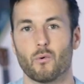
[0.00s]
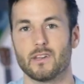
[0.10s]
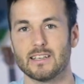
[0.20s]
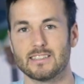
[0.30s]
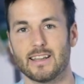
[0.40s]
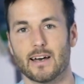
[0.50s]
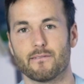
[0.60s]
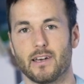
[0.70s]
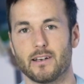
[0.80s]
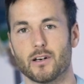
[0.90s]
When they see that
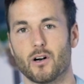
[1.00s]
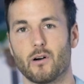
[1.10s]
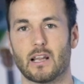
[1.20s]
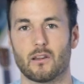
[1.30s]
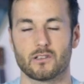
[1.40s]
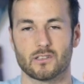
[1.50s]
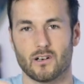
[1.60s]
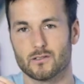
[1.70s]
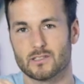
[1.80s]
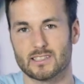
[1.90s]
video and it looks
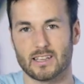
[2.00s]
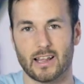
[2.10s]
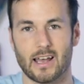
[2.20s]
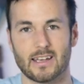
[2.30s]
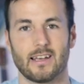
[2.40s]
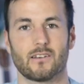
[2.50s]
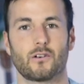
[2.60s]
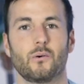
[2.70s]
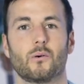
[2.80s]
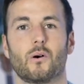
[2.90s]
all slick and
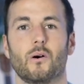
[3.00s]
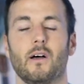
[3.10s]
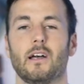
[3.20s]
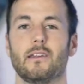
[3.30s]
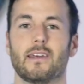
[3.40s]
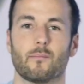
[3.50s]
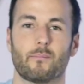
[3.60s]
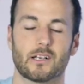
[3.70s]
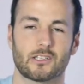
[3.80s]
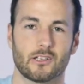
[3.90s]
cool, they can
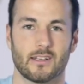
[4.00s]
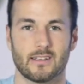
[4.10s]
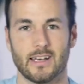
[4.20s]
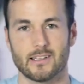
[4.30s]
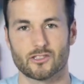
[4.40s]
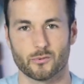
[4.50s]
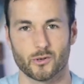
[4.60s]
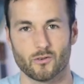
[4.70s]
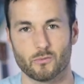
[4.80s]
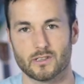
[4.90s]
picture the kid's
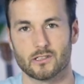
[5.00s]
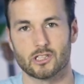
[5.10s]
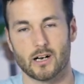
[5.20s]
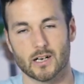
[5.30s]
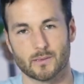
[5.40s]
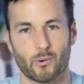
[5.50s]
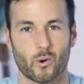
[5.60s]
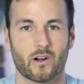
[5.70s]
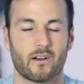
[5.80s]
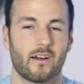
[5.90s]
room with the
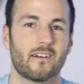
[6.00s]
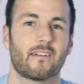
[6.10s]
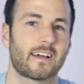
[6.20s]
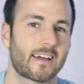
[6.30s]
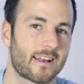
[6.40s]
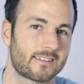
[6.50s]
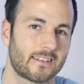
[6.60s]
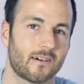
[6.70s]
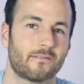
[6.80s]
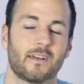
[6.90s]
chalkboard and all that kind of
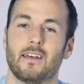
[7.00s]
stuff.